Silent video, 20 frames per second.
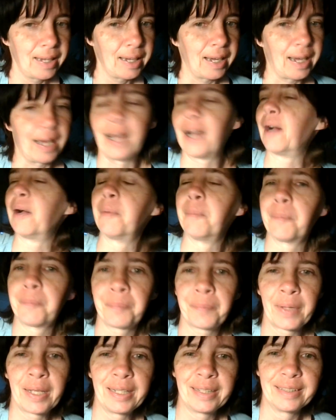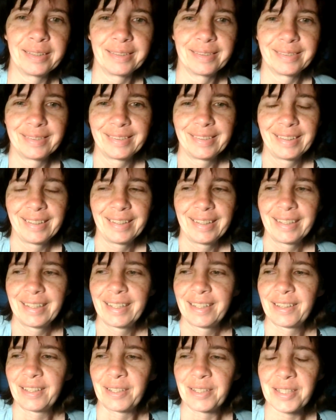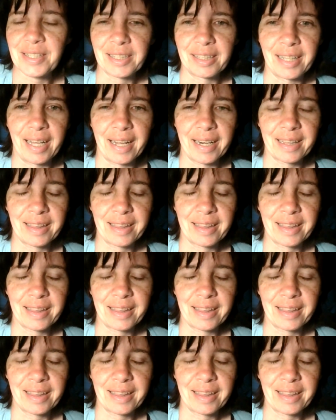There's a lot